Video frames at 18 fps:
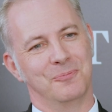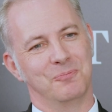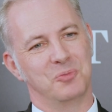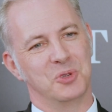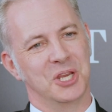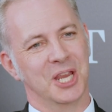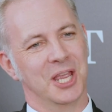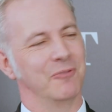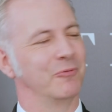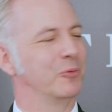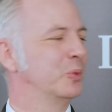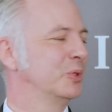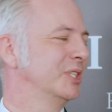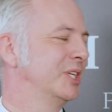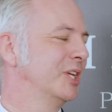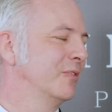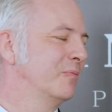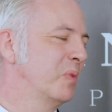being able
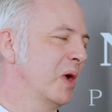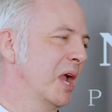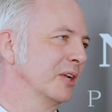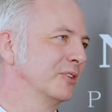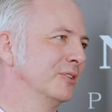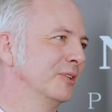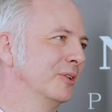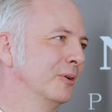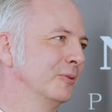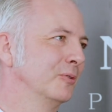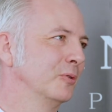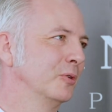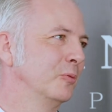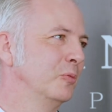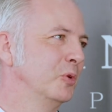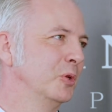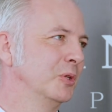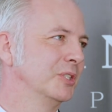to give back to the local
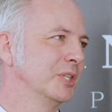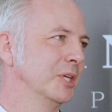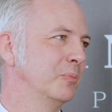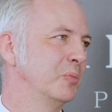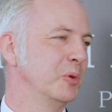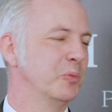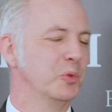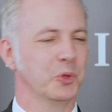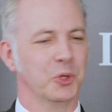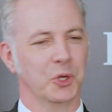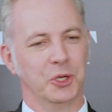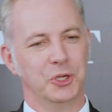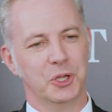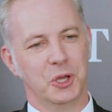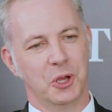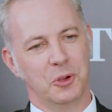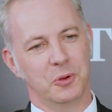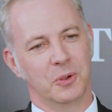community, people that I
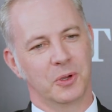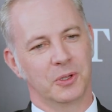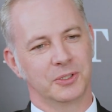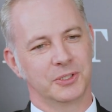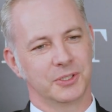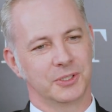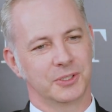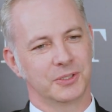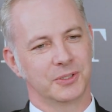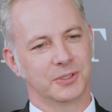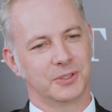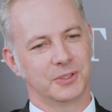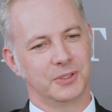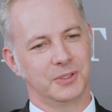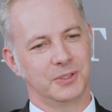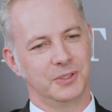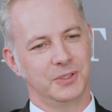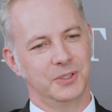know, it was
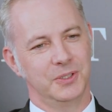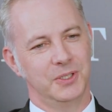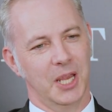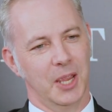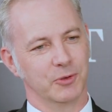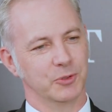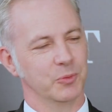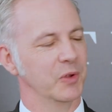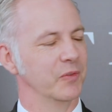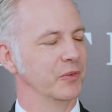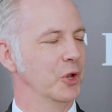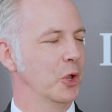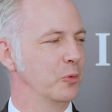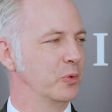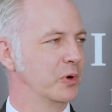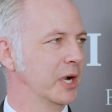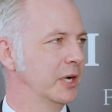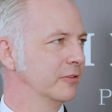a bit of a
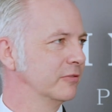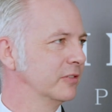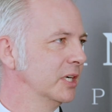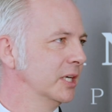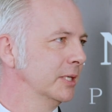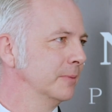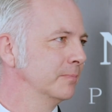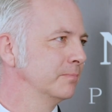no-brainer really.